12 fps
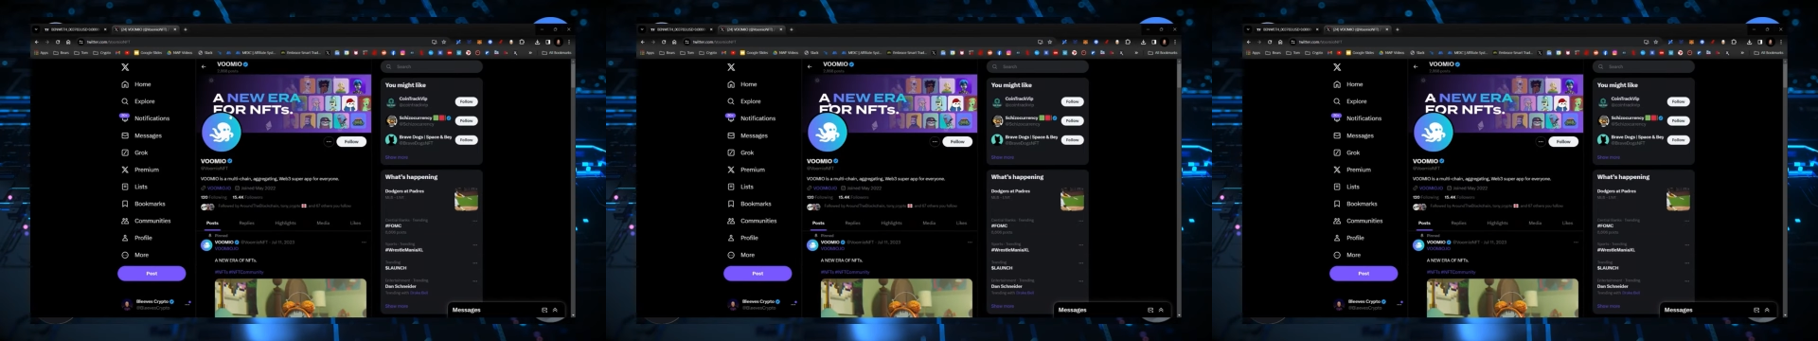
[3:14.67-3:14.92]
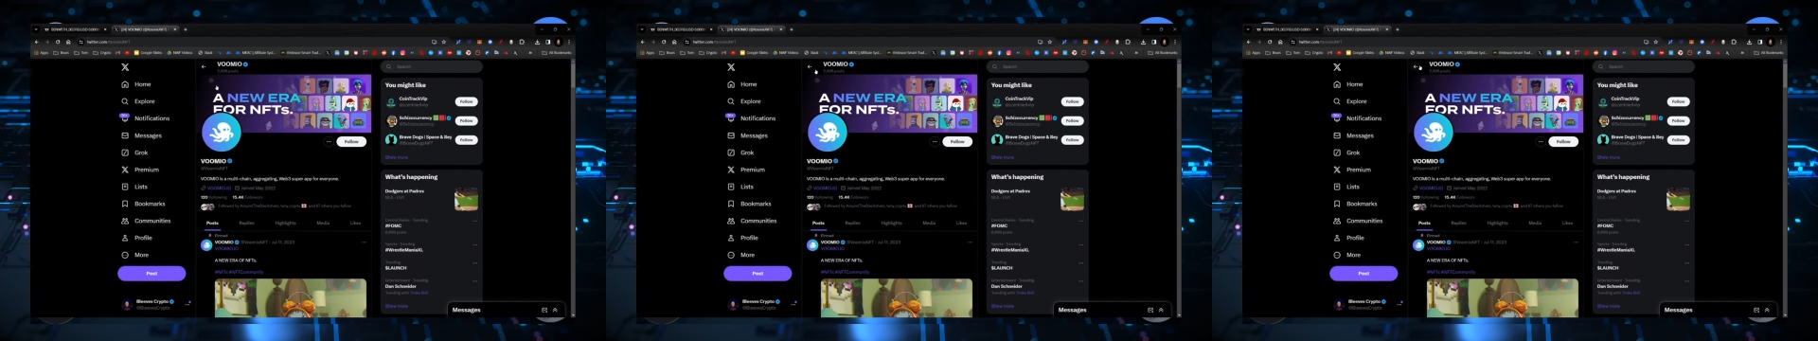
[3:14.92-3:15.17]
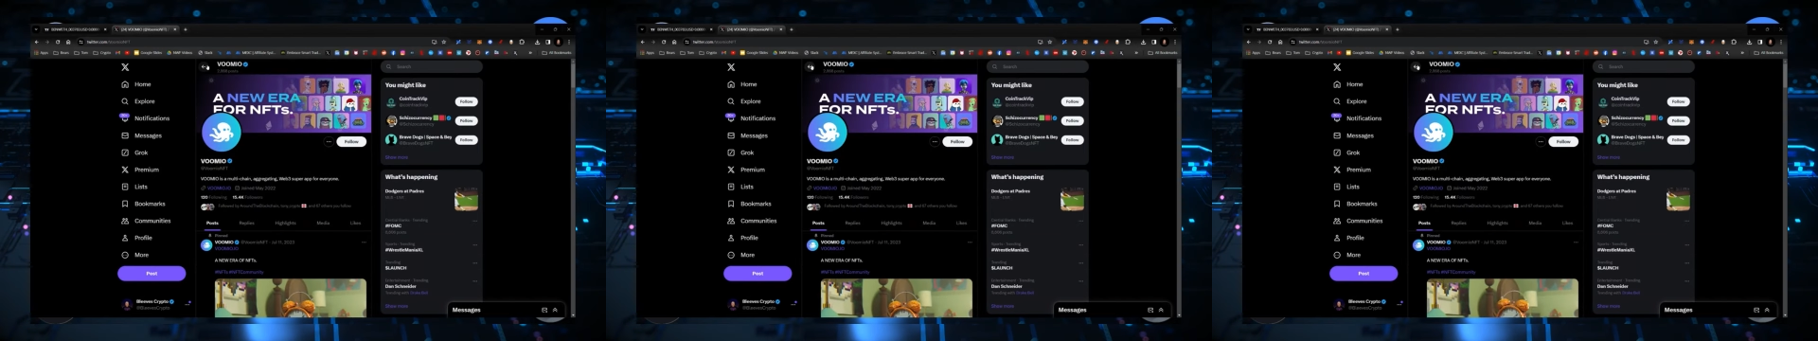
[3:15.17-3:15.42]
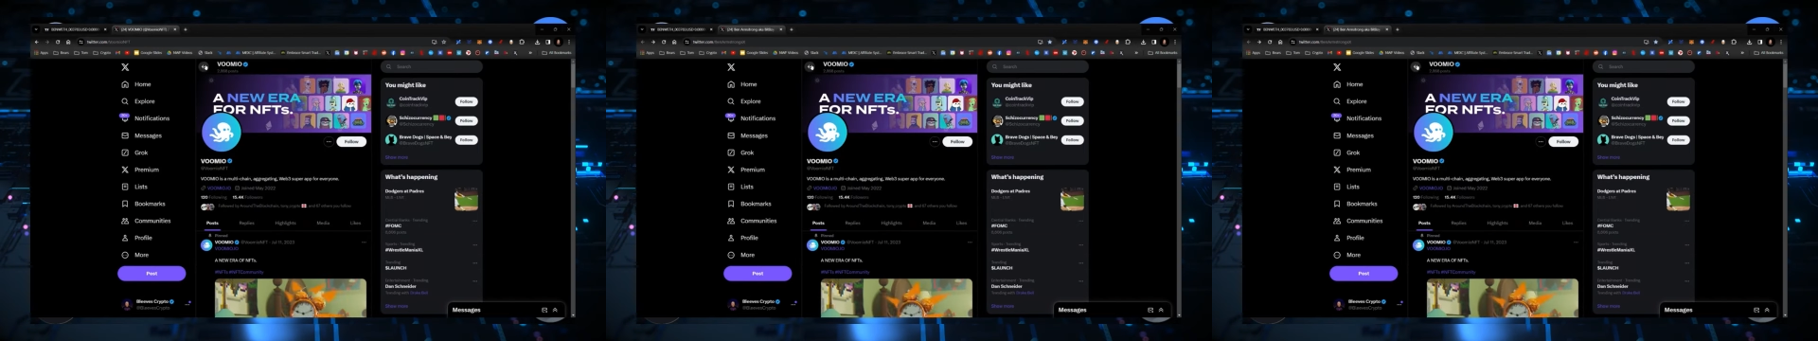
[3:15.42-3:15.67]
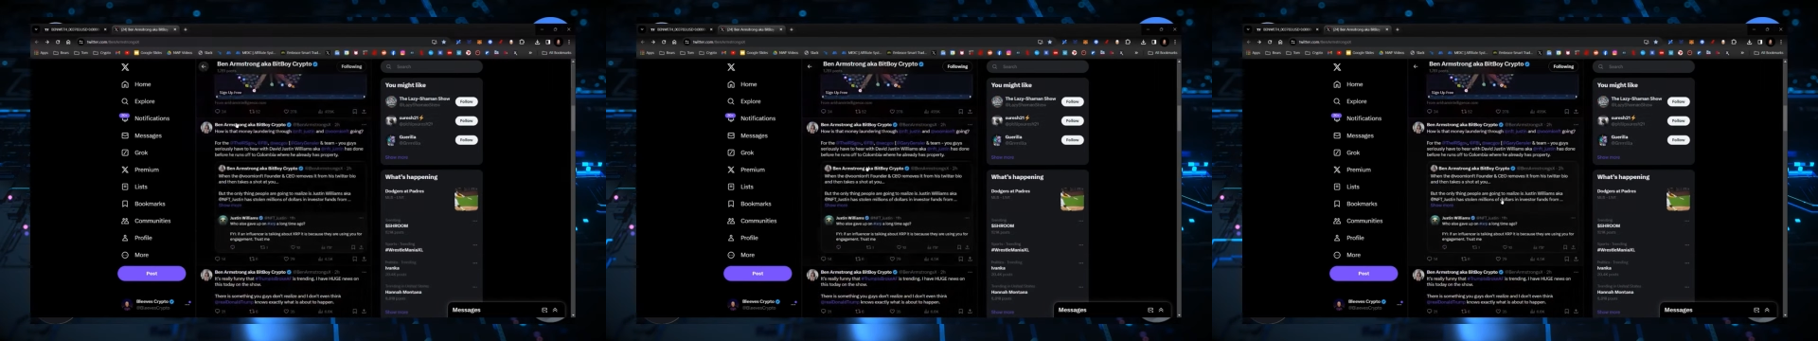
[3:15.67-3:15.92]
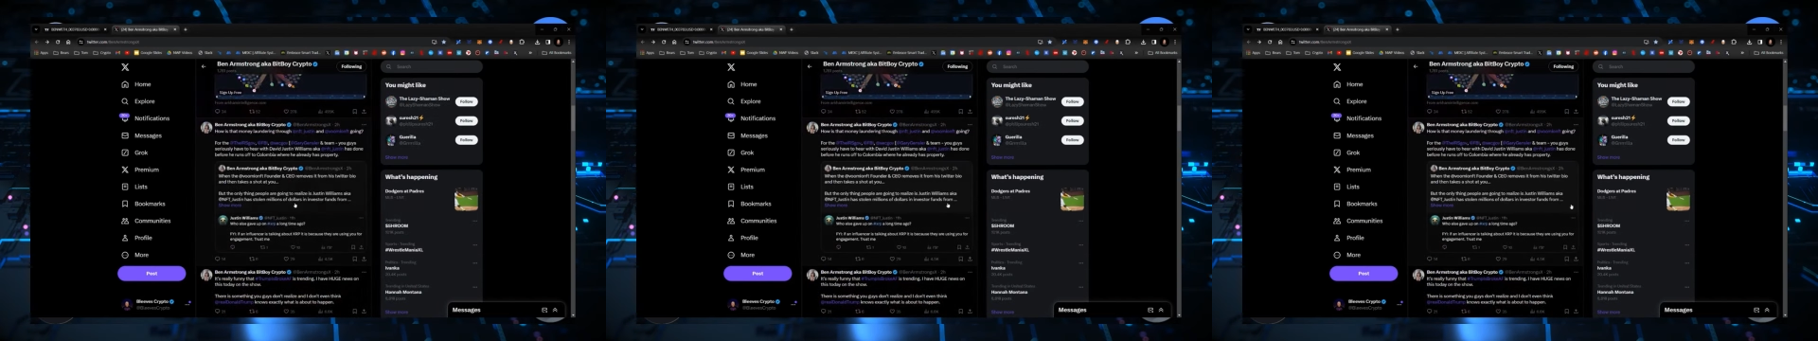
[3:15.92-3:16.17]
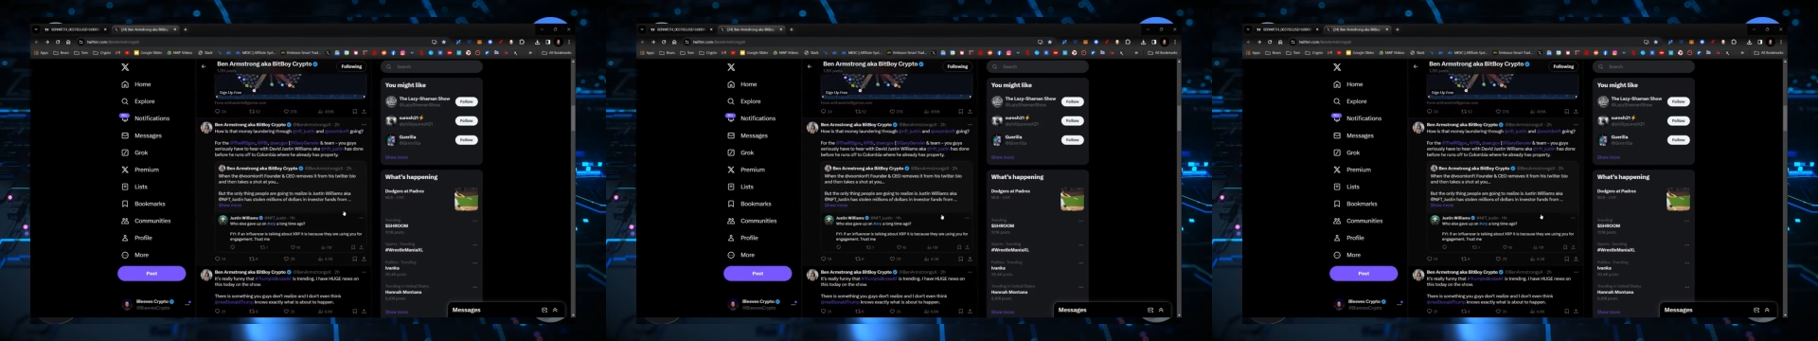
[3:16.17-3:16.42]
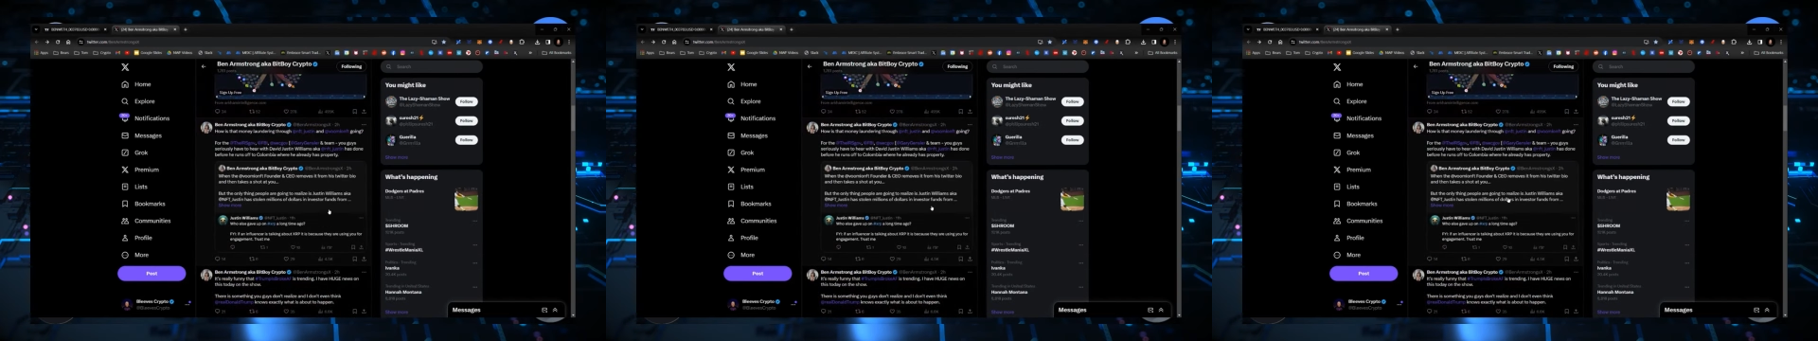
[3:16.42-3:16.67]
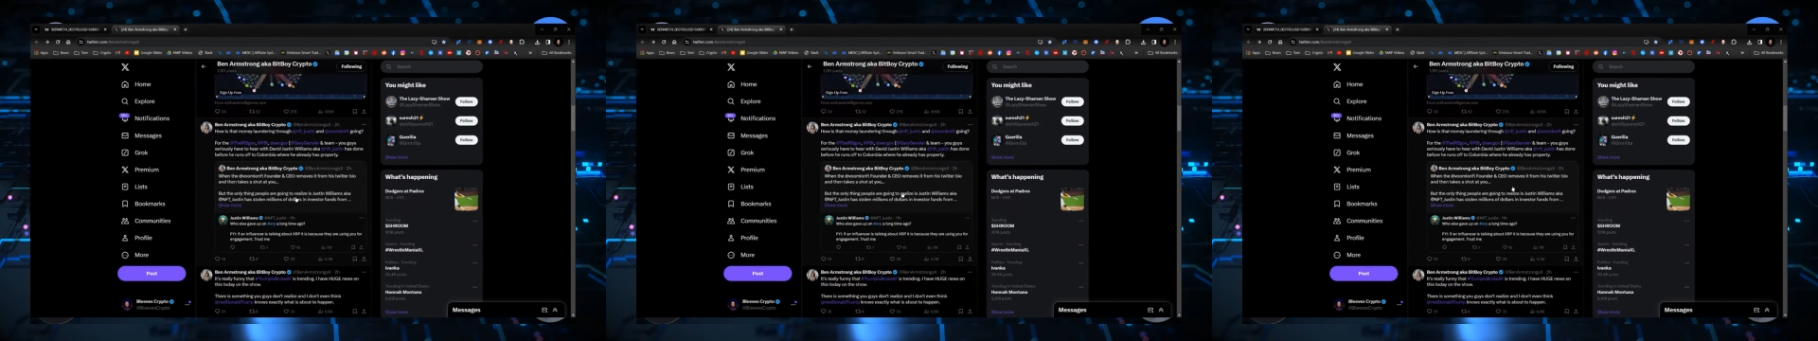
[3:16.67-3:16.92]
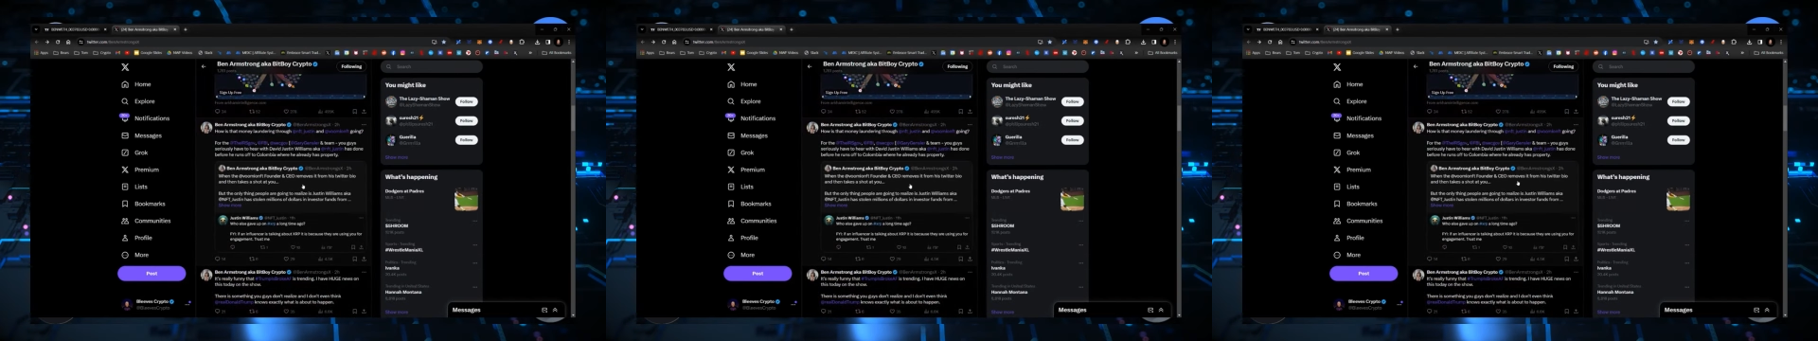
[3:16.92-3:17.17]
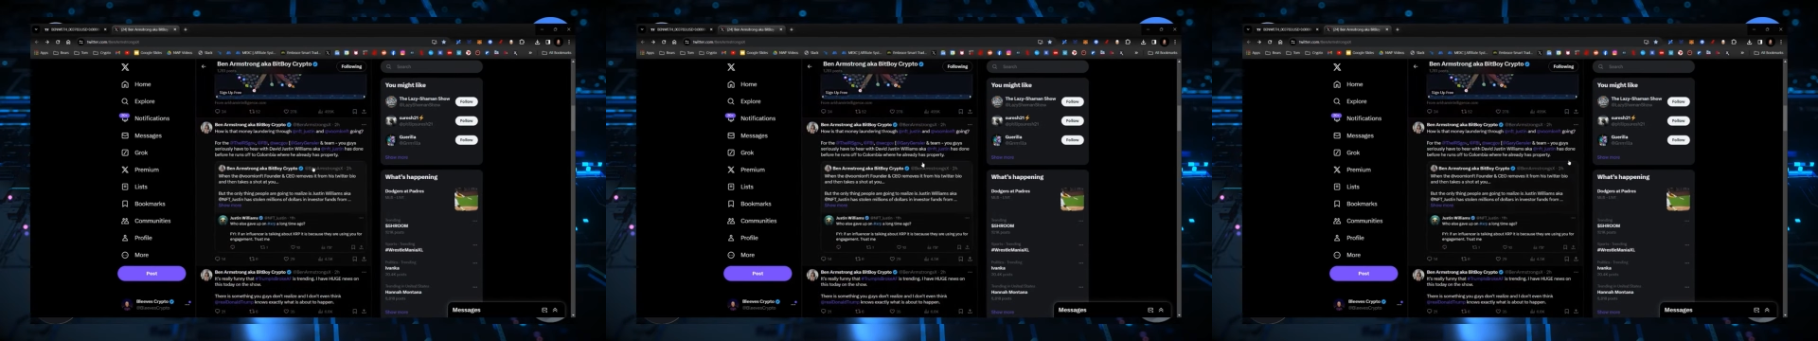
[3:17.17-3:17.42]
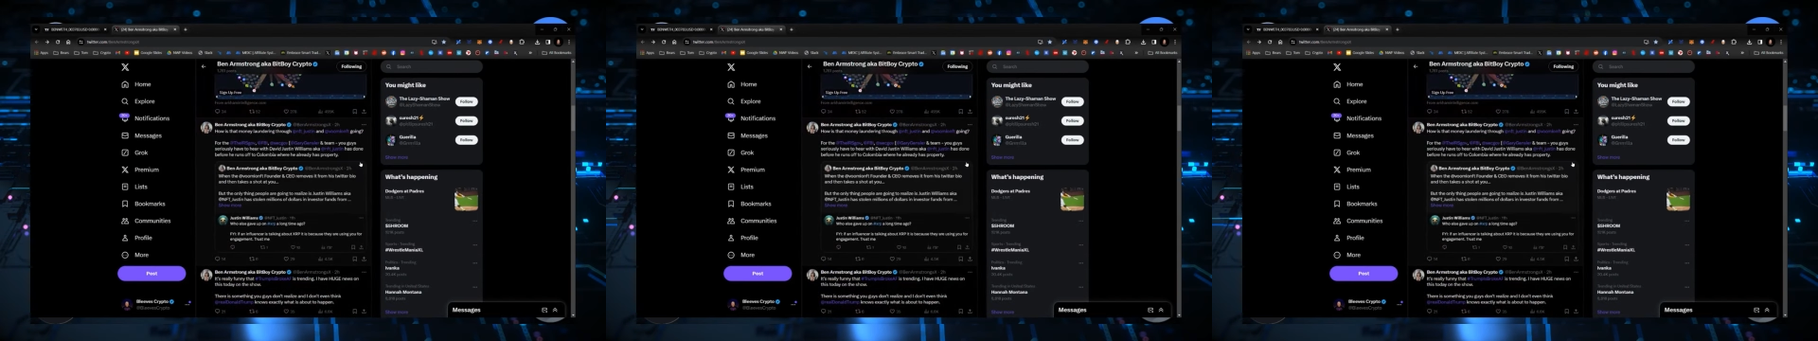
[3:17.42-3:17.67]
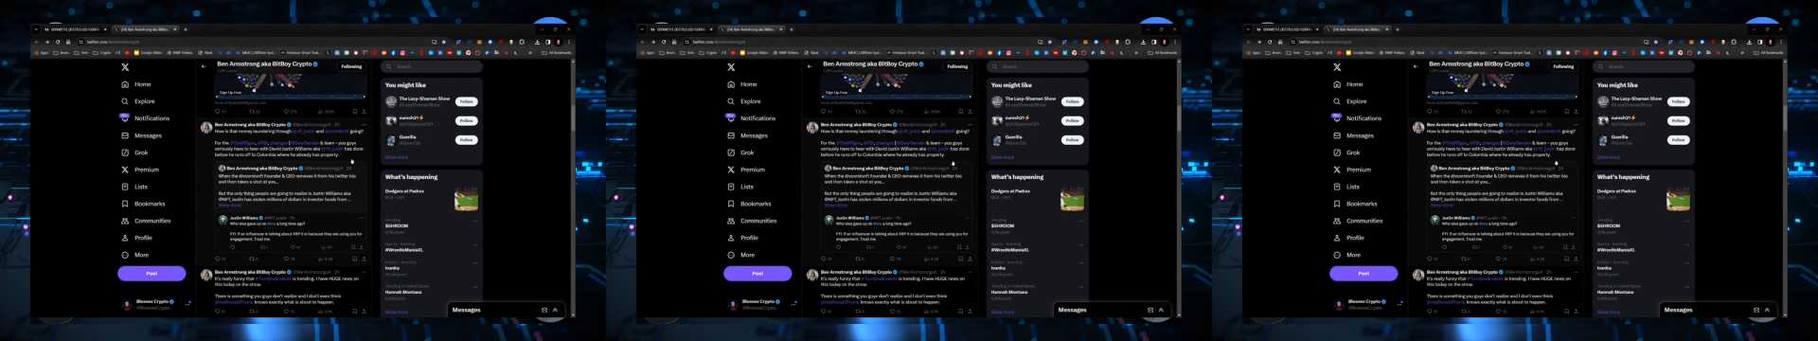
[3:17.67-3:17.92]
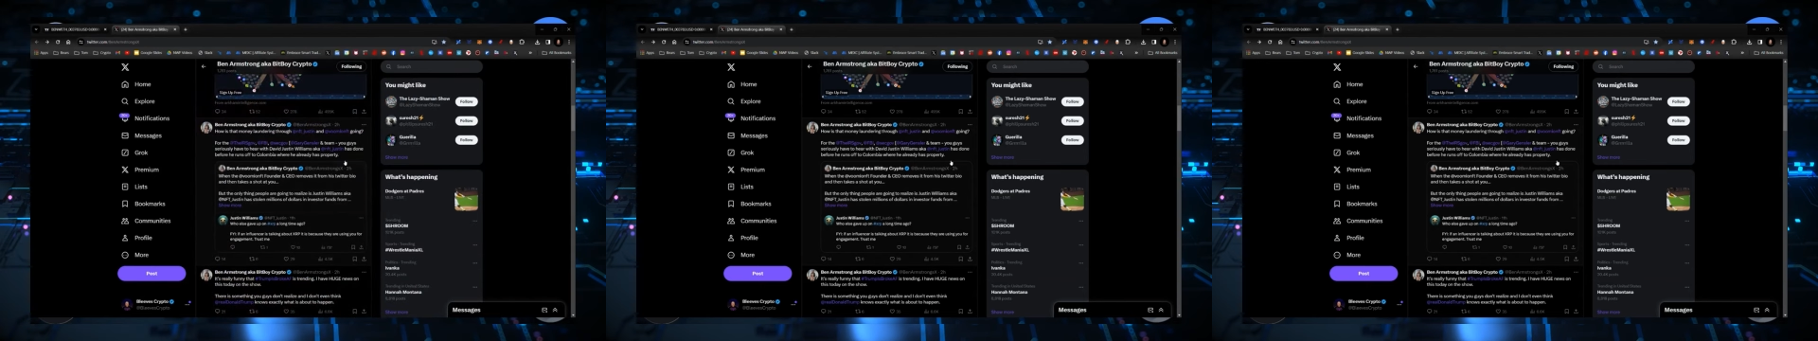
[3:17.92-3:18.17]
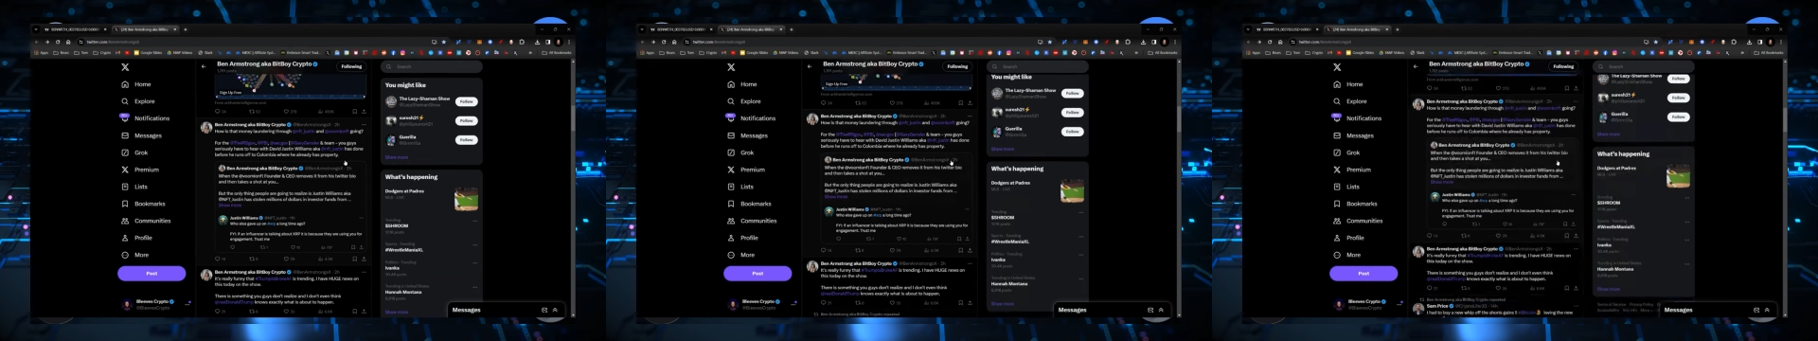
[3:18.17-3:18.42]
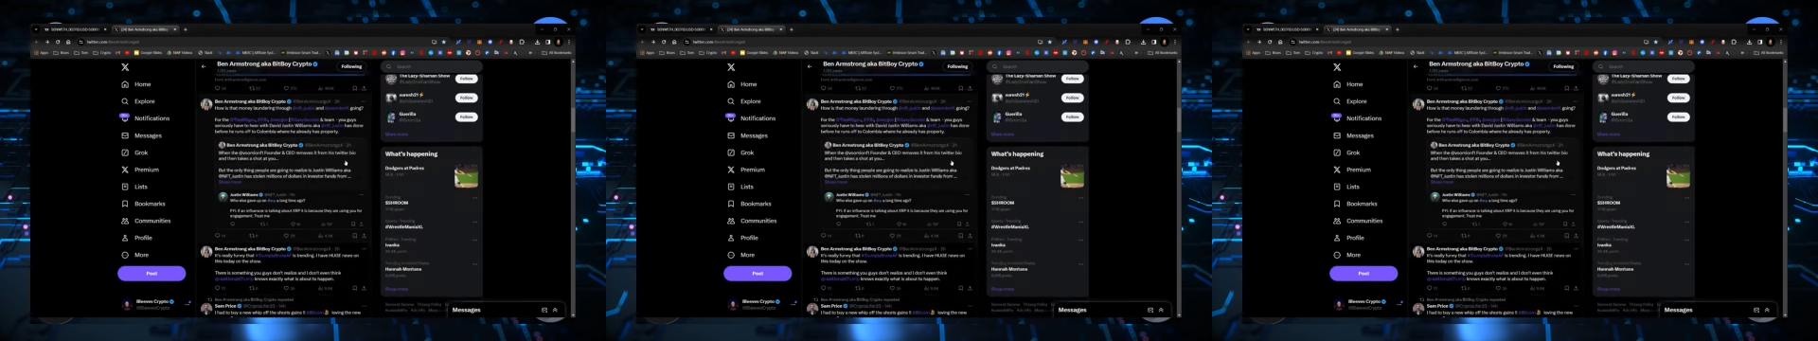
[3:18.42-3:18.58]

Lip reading: Nobody's mouth can be seen.